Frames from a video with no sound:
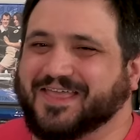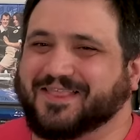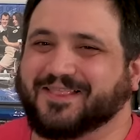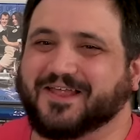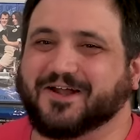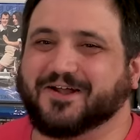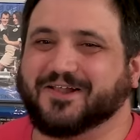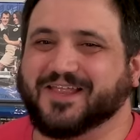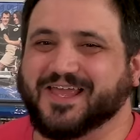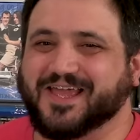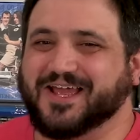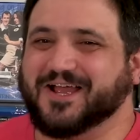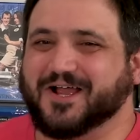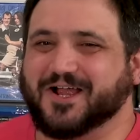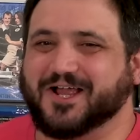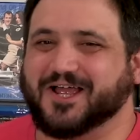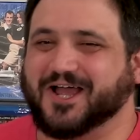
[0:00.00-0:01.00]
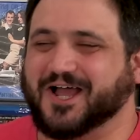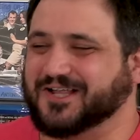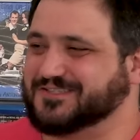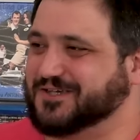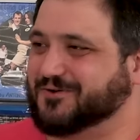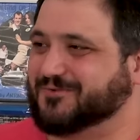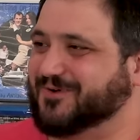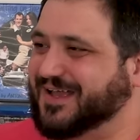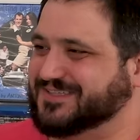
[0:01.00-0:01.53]
He literally
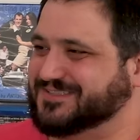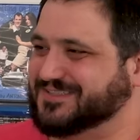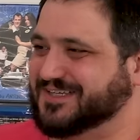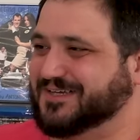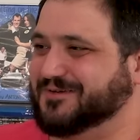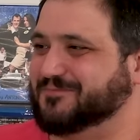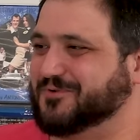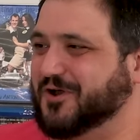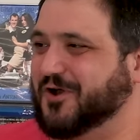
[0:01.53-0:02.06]
cuts a wrestling